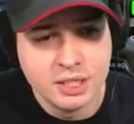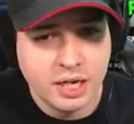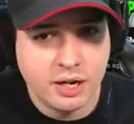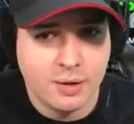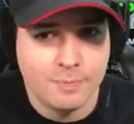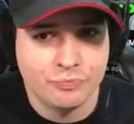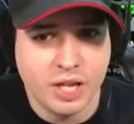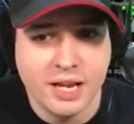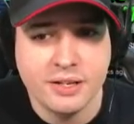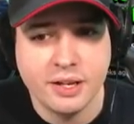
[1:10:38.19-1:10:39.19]

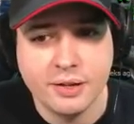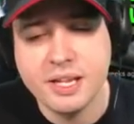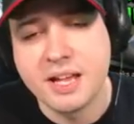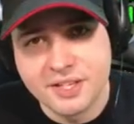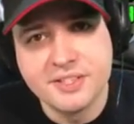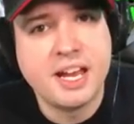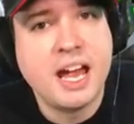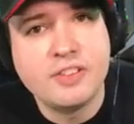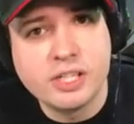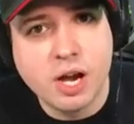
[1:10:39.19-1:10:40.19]
And yeah, since I
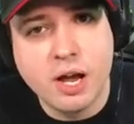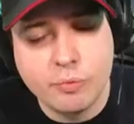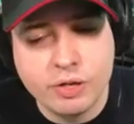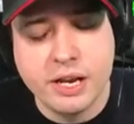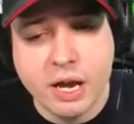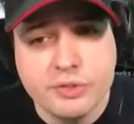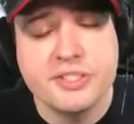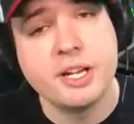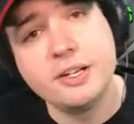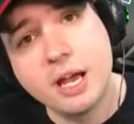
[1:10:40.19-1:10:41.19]
haven't got,
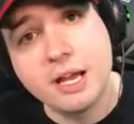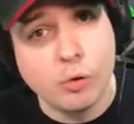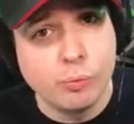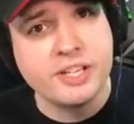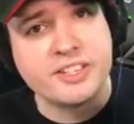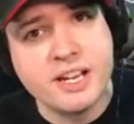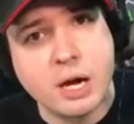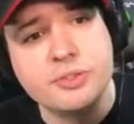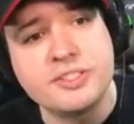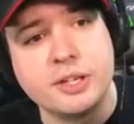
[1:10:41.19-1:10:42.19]
I always
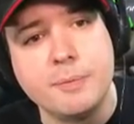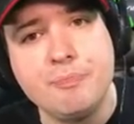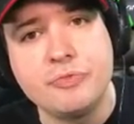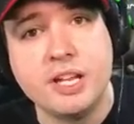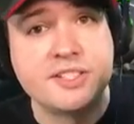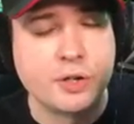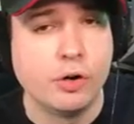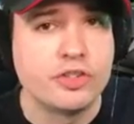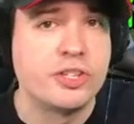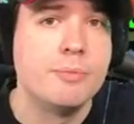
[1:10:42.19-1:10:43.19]
announce them and
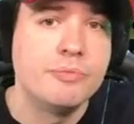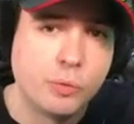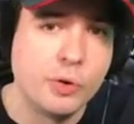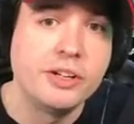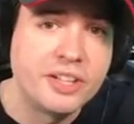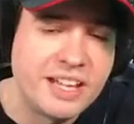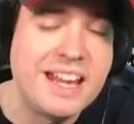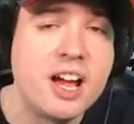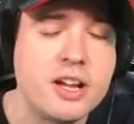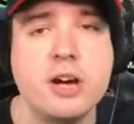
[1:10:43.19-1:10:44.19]
search them the
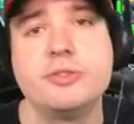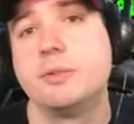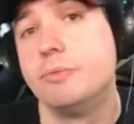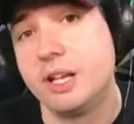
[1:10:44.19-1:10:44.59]
day I announce them.